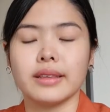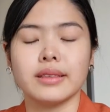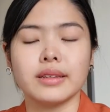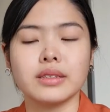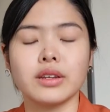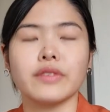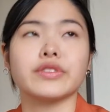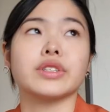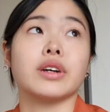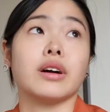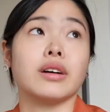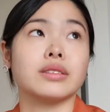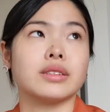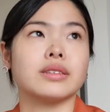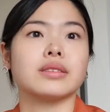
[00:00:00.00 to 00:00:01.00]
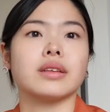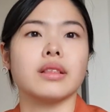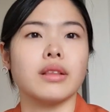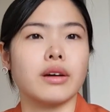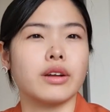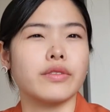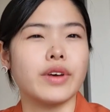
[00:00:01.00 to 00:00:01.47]
And this often causes
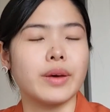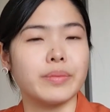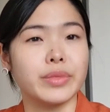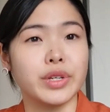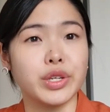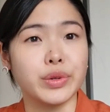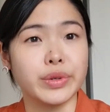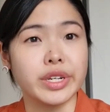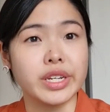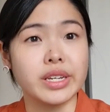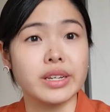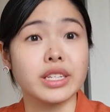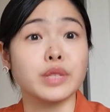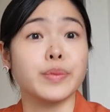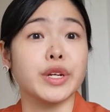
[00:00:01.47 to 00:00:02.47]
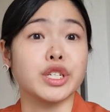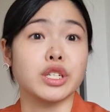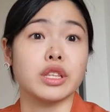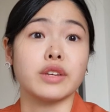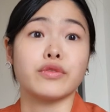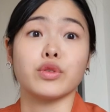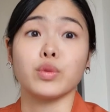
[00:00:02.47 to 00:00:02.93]
a lot of ambiguity,
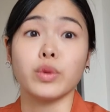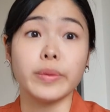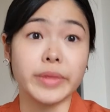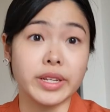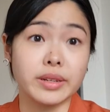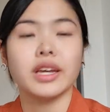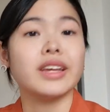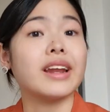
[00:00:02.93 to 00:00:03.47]
especially for women.